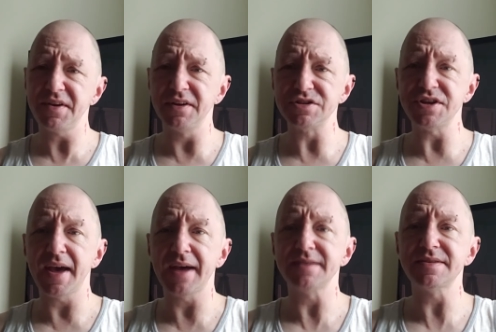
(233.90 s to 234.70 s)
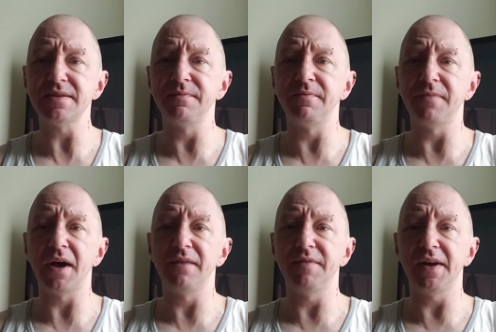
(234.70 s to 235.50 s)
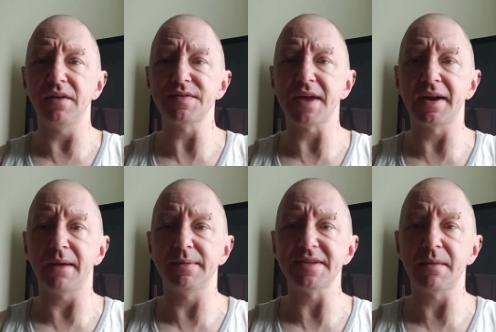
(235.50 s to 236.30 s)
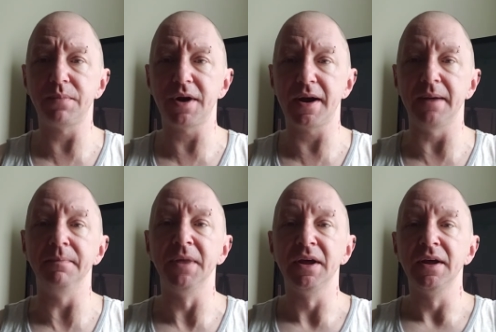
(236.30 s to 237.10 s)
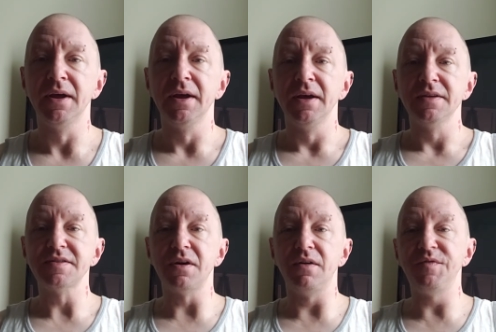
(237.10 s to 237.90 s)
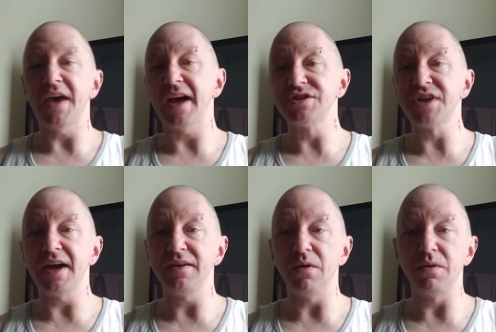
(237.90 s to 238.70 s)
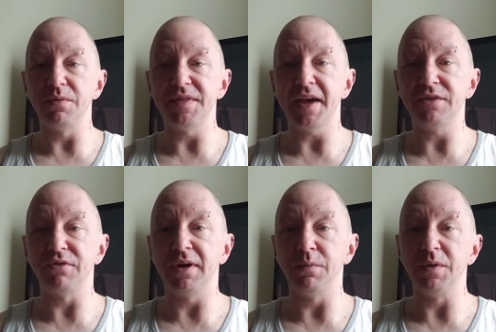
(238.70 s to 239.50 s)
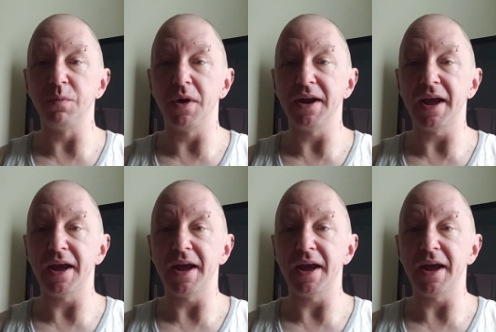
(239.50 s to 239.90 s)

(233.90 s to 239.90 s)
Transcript: hear she has some uh, videos on Amazon Prime. So if you hashtag yoga with Adriene with one